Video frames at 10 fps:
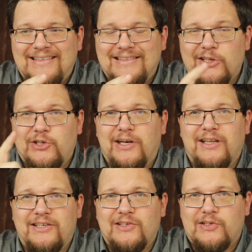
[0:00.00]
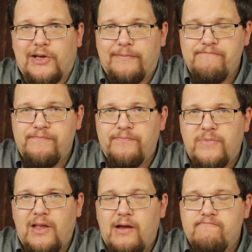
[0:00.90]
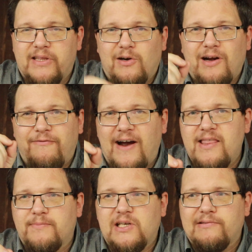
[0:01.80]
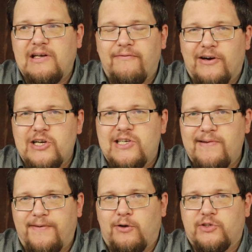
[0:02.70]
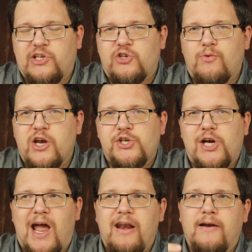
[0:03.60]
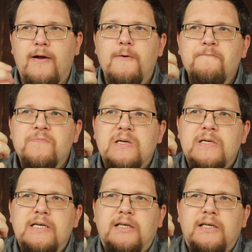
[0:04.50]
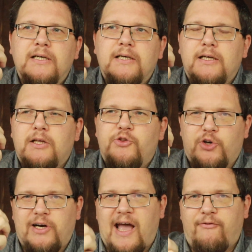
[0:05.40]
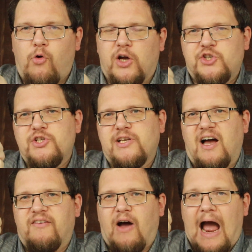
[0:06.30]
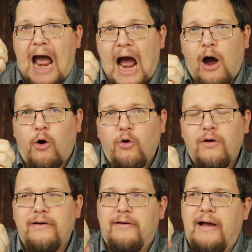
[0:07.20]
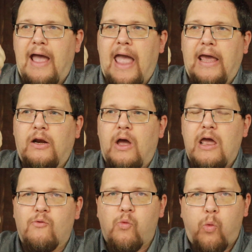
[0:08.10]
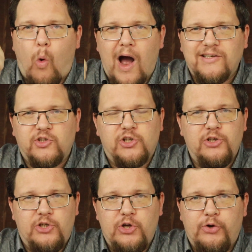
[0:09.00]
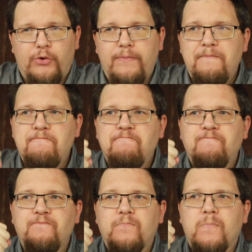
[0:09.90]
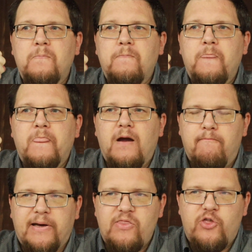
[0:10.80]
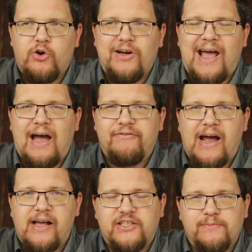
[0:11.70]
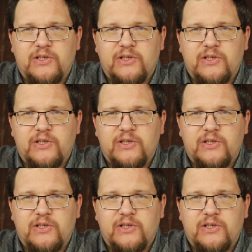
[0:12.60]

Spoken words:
they should have listened to you. But they're going to find themselves in a very difficult situation, and they're going to have questions of how and what to do. But they're going to have to ask